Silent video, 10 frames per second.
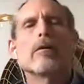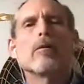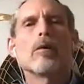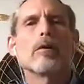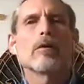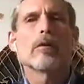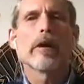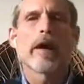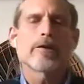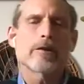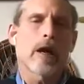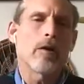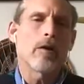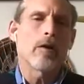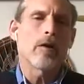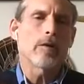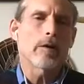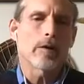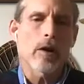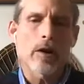will lash out and
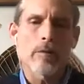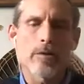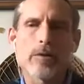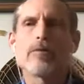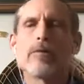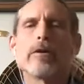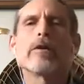harm children,